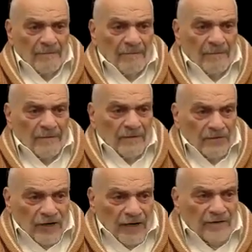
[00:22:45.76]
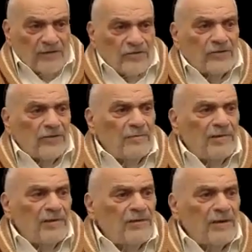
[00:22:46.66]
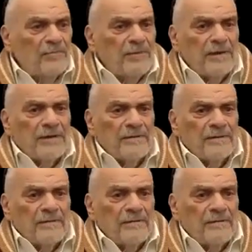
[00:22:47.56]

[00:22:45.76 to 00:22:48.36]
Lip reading: It was a challenge to the British Empire.